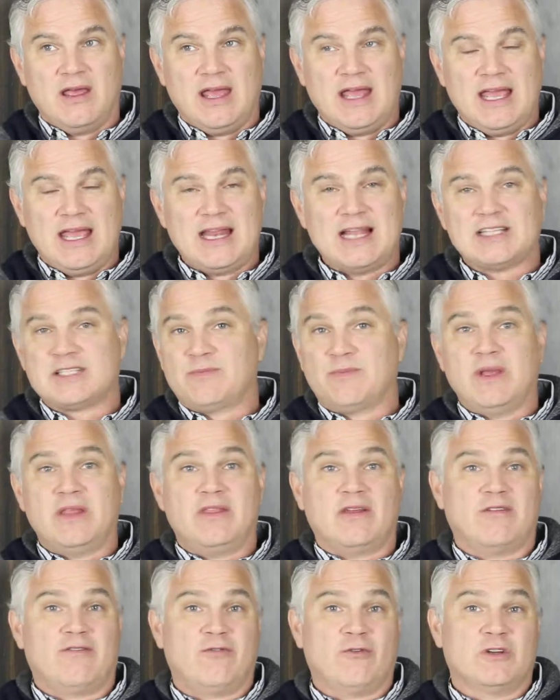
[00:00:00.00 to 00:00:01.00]
it has been
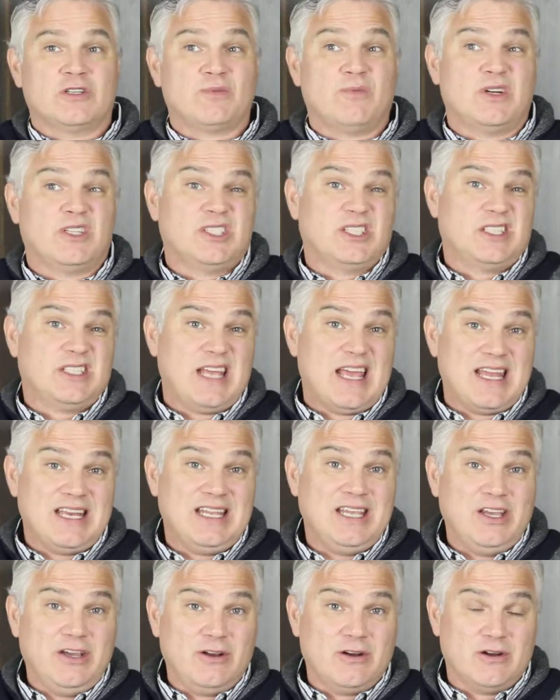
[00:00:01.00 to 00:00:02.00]
there for as much as
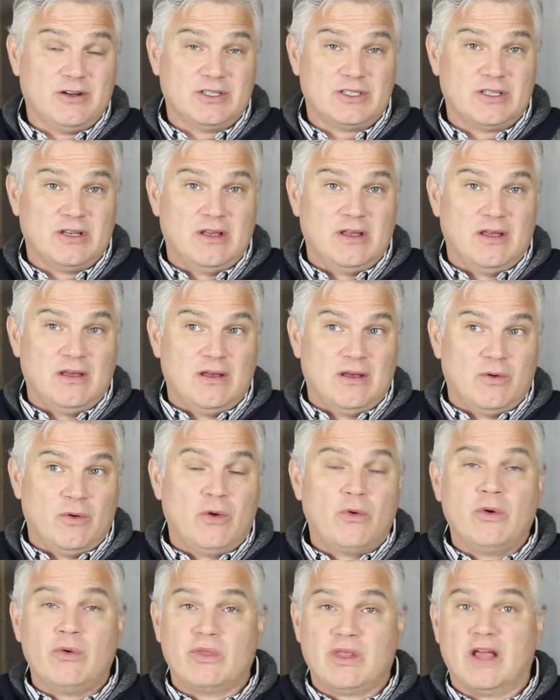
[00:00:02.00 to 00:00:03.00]
10 years.
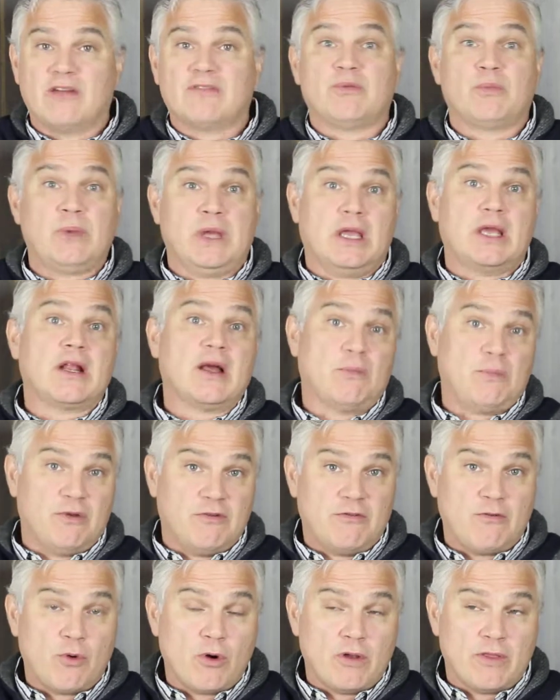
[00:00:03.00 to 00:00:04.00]
Well, we would love to pick it up
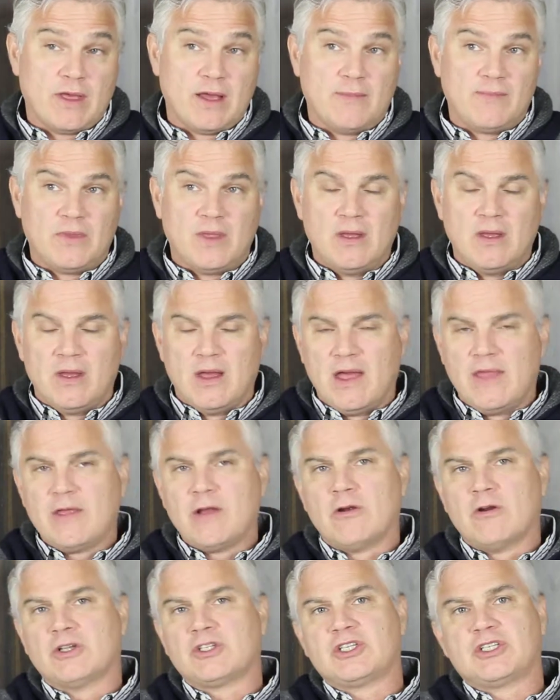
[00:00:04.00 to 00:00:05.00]
before then. And
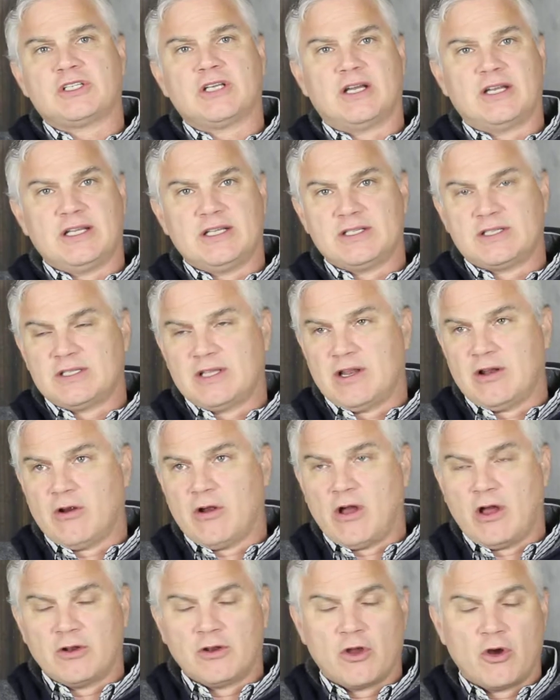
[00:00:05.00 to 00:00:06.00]
there are studies that are
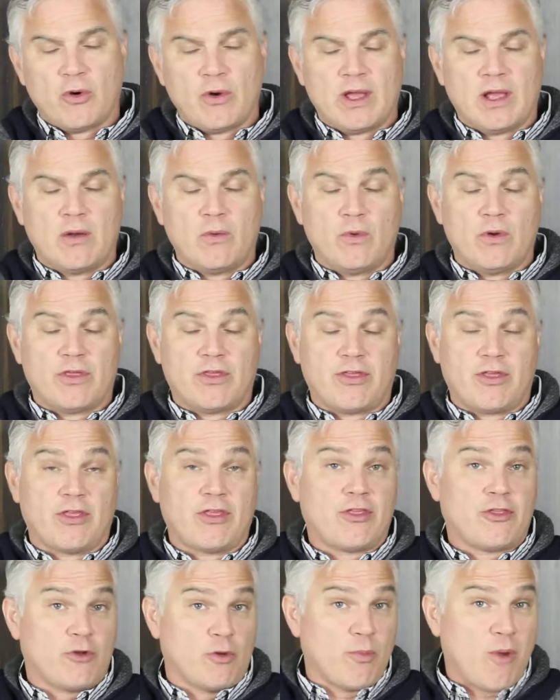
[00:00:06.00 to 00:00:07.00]
ongoing
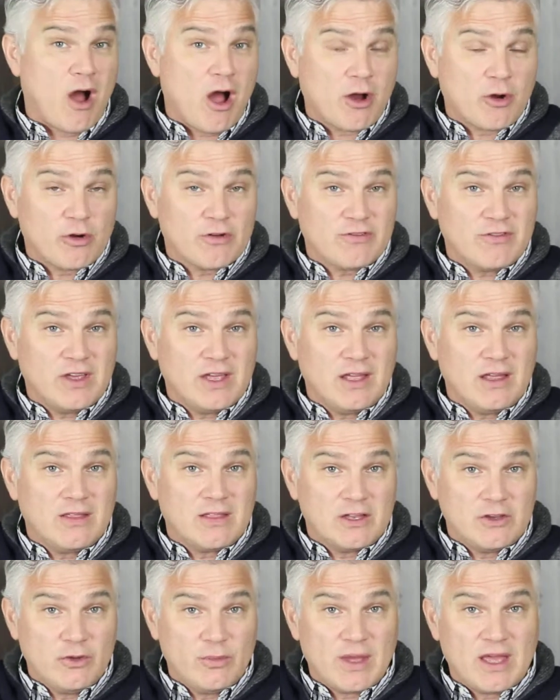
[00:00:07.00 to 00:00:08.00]
with thermography
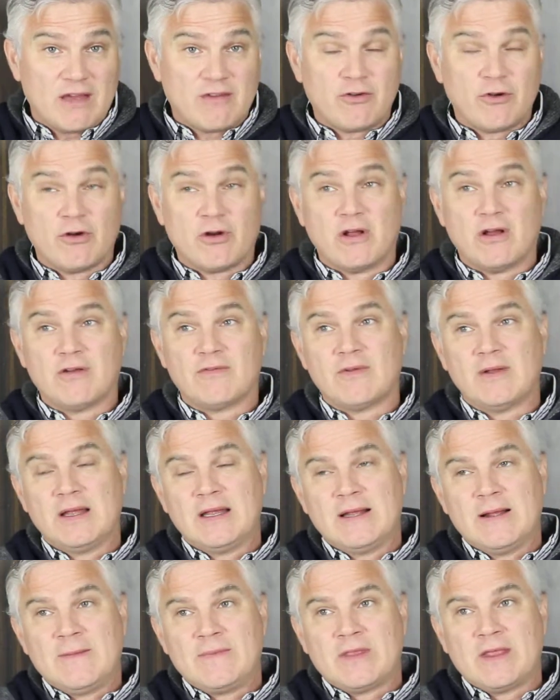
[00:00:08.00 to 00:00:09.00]
that you may have heard of.
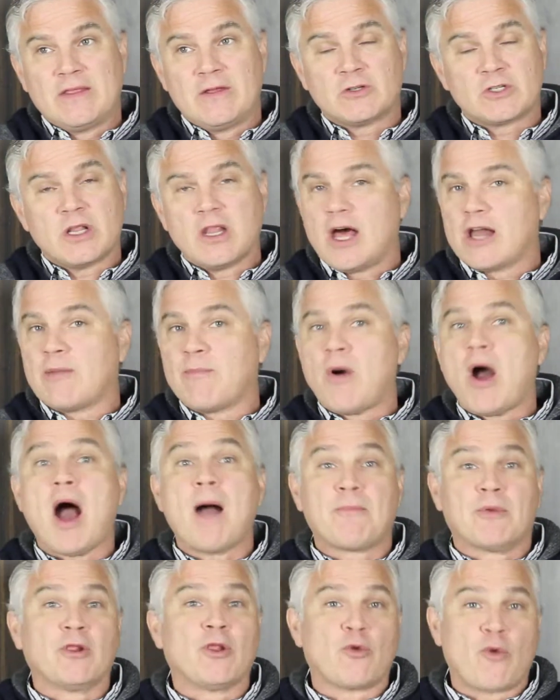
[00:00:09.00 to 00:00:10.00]
There's a lot of
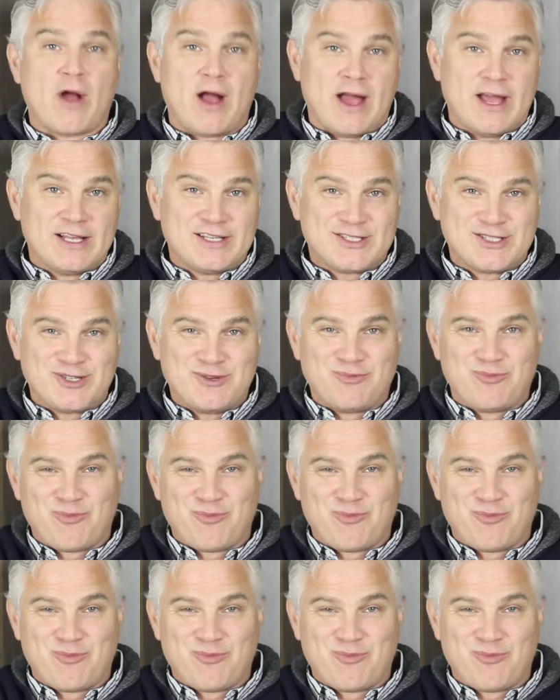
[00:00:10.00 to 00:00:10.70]
popularized